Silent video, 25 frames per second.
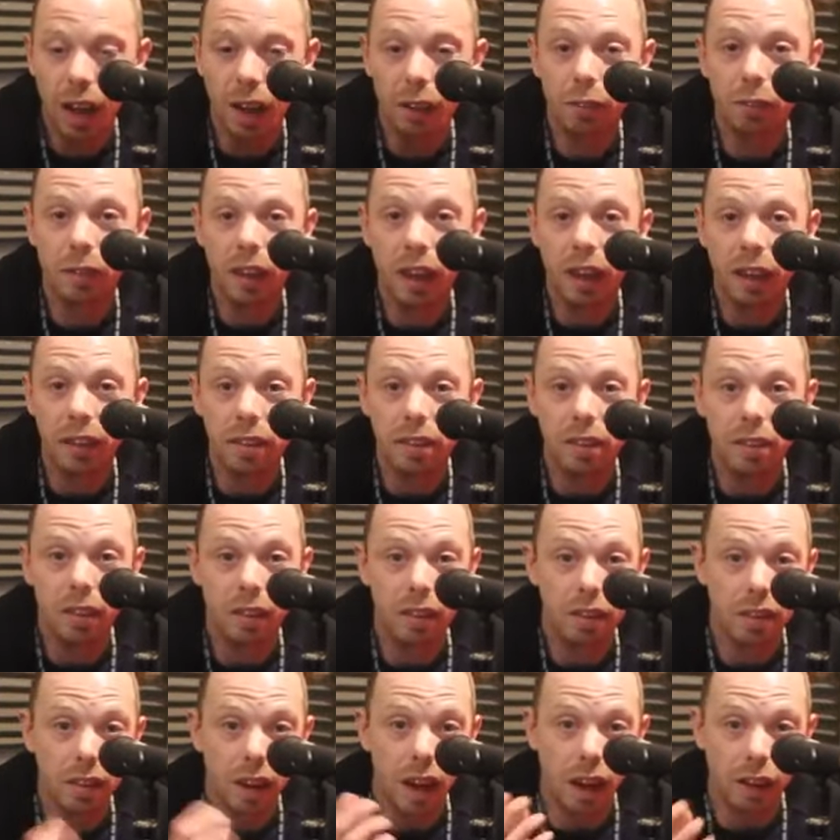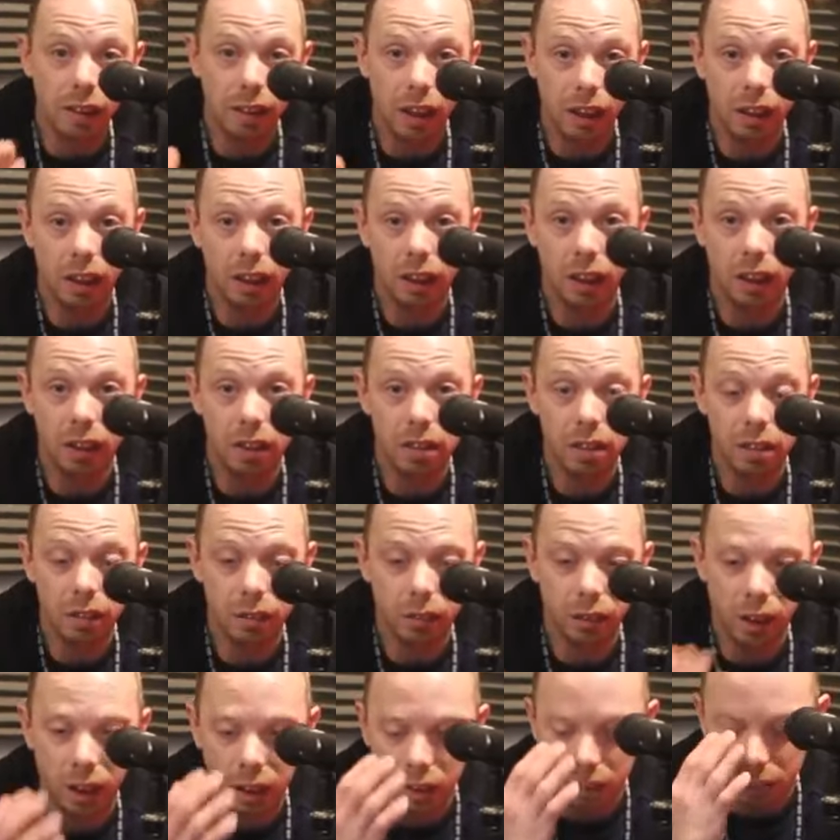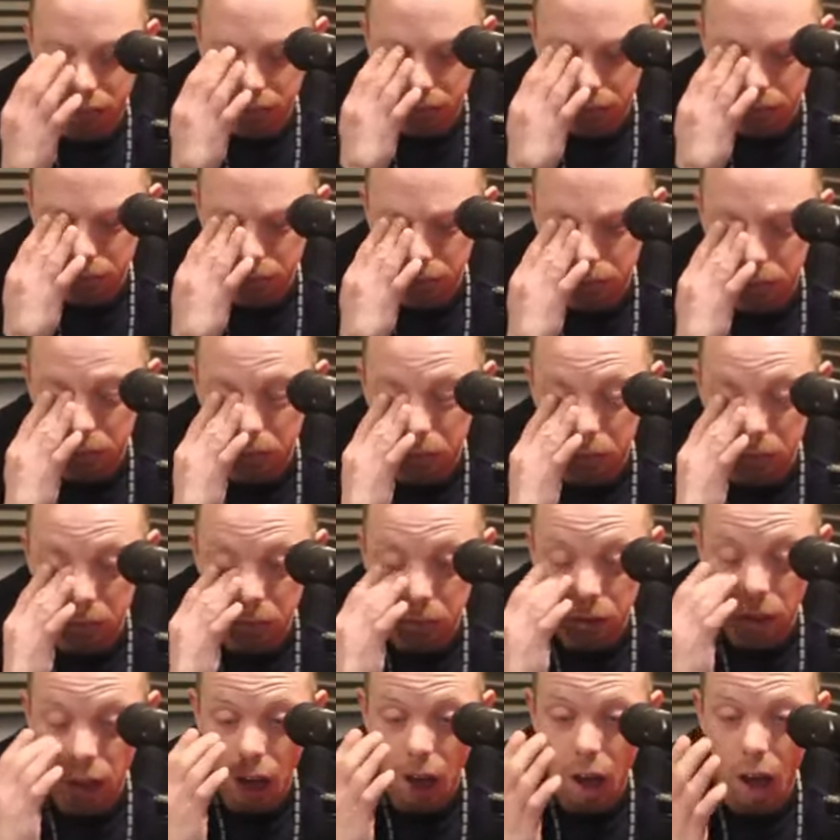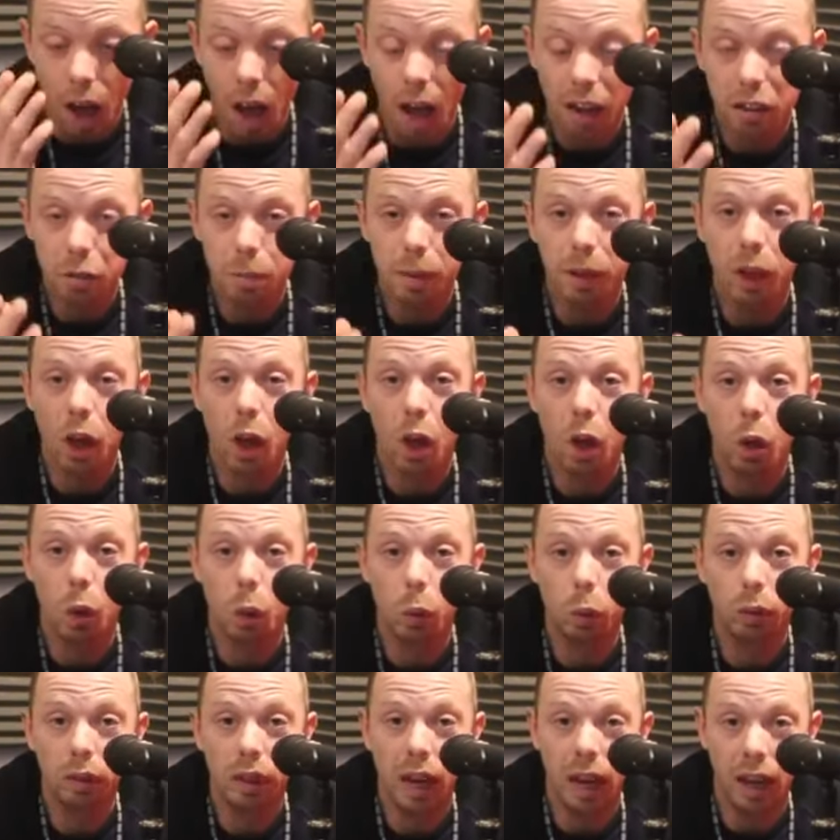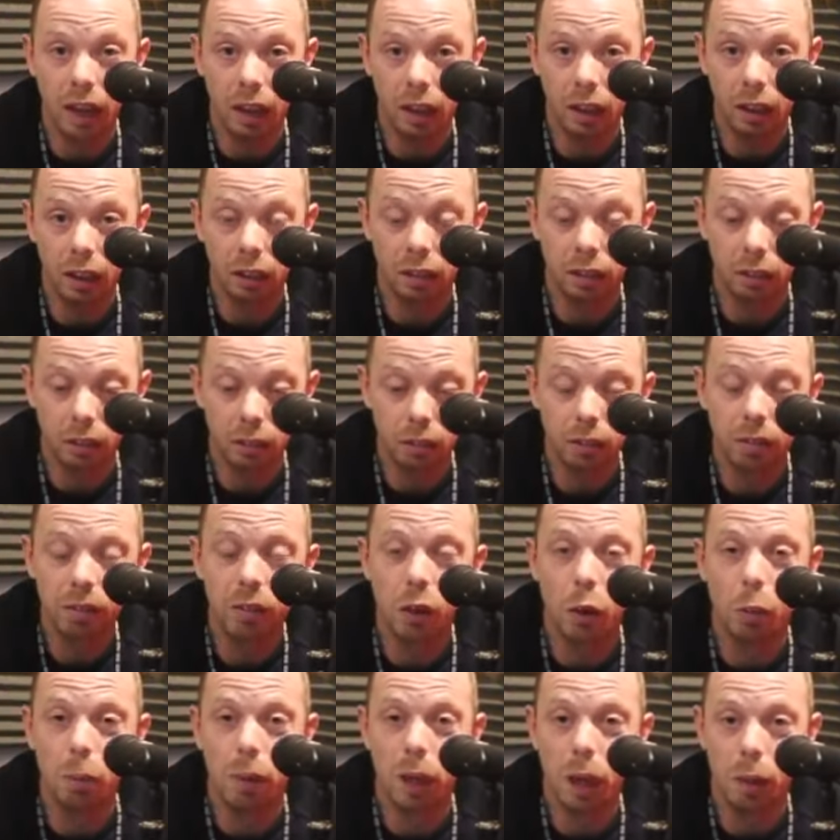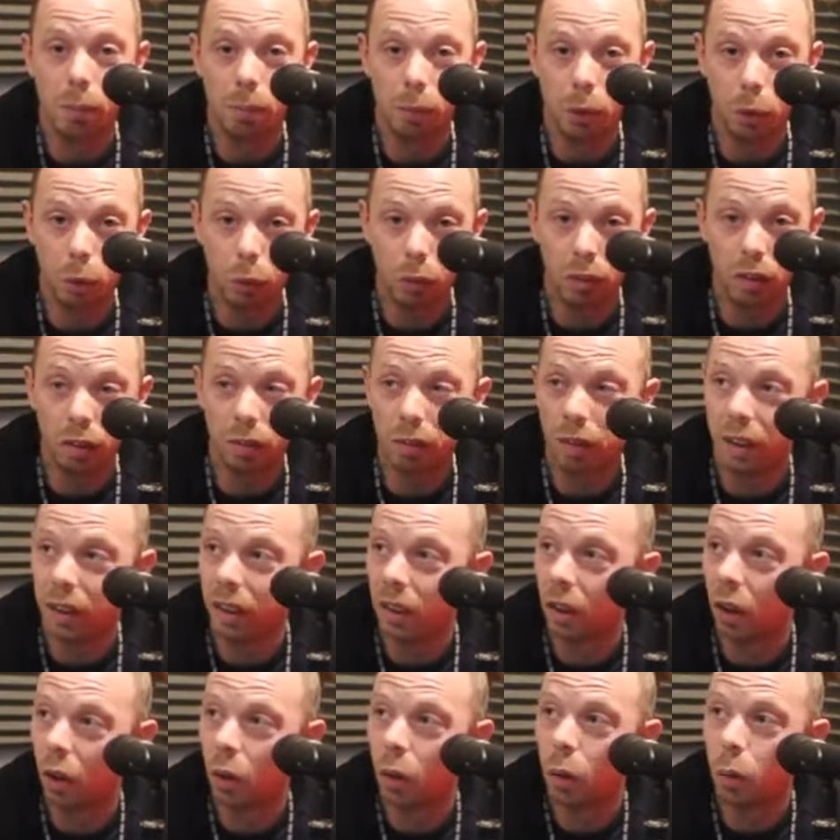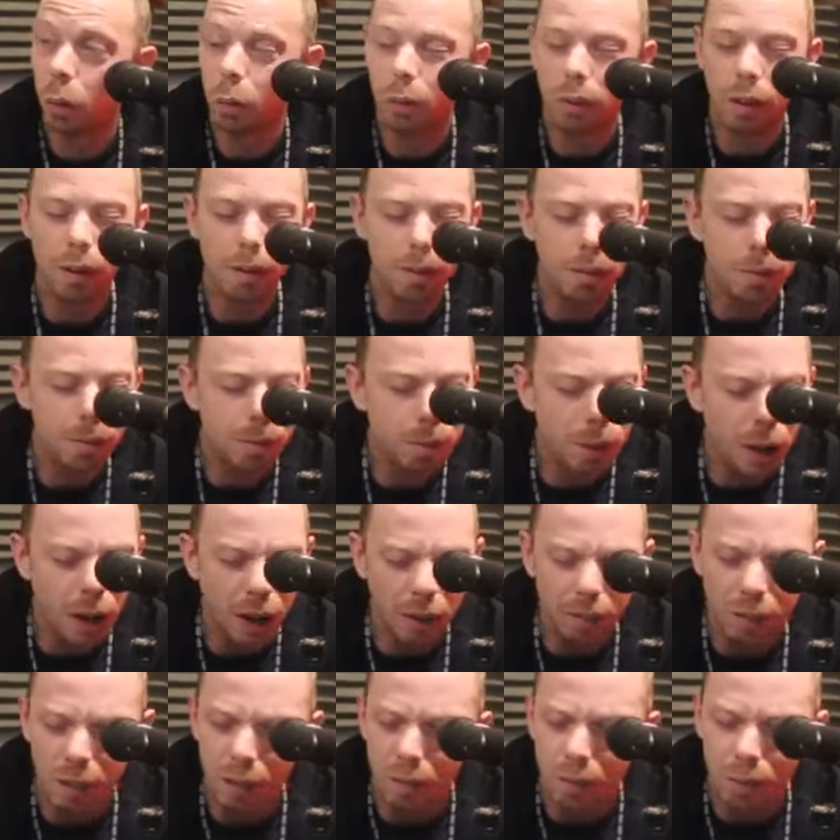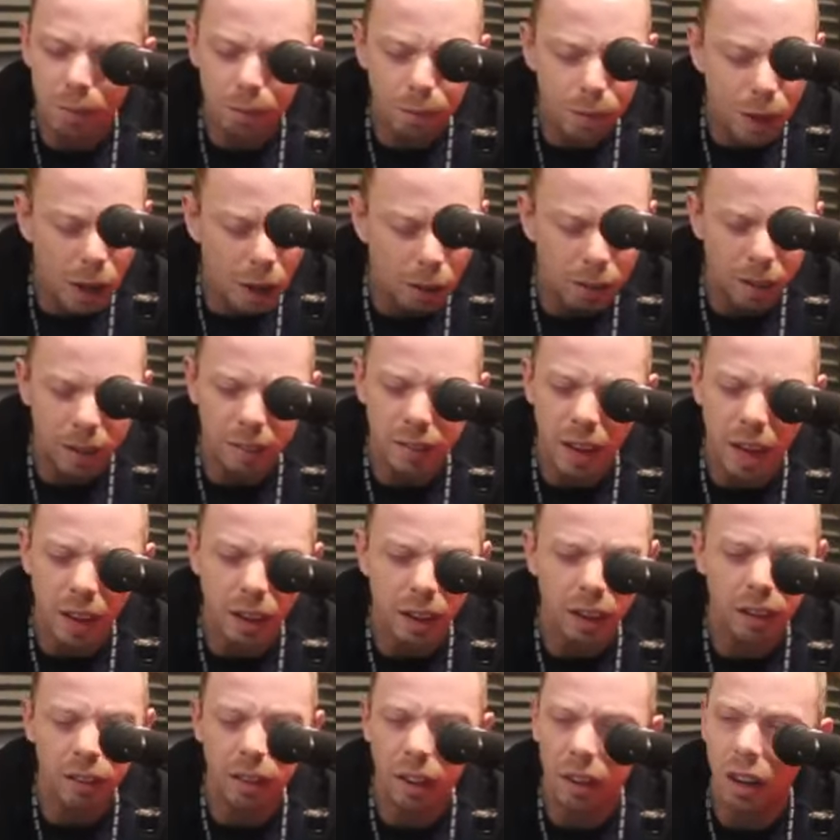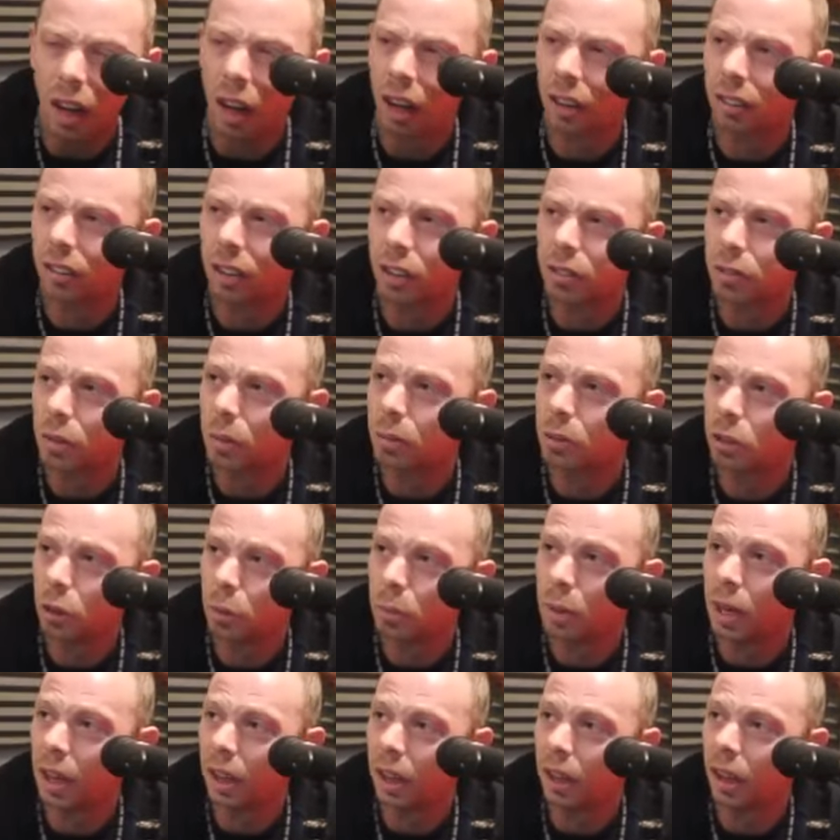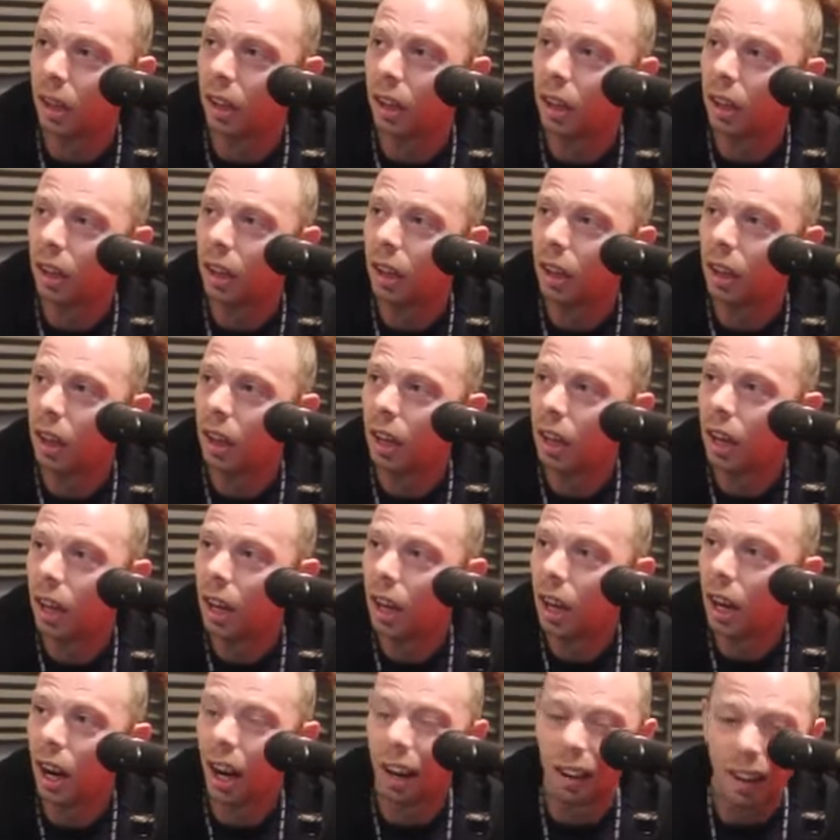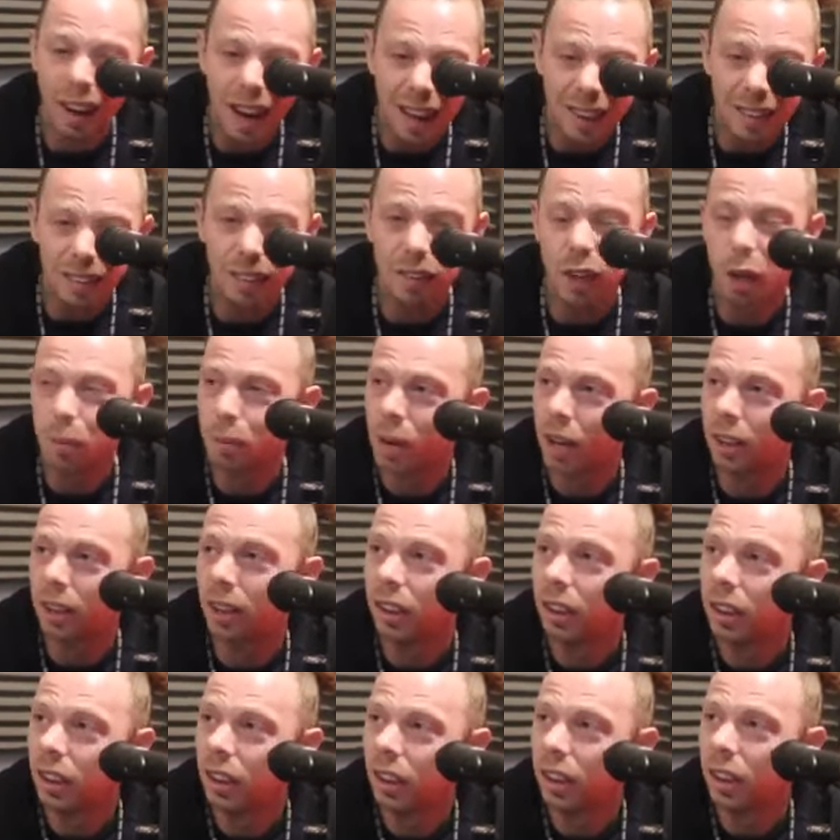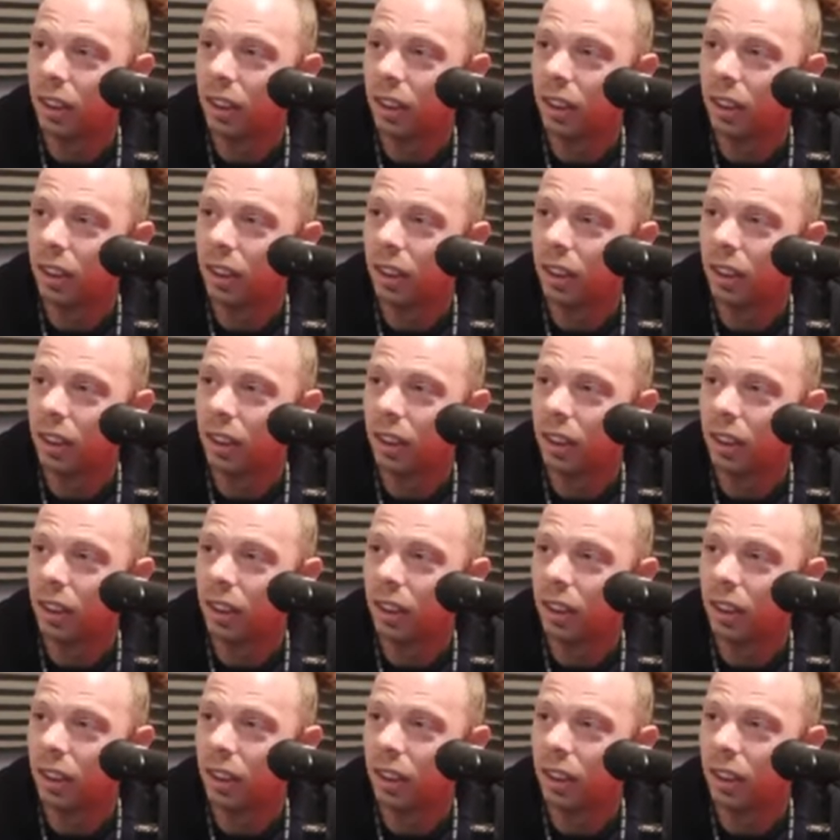Like, for instance, I'll tell you this, right? I spent a whole day filming a music video with a very, very talented artist from Jamaica. A Rasta man,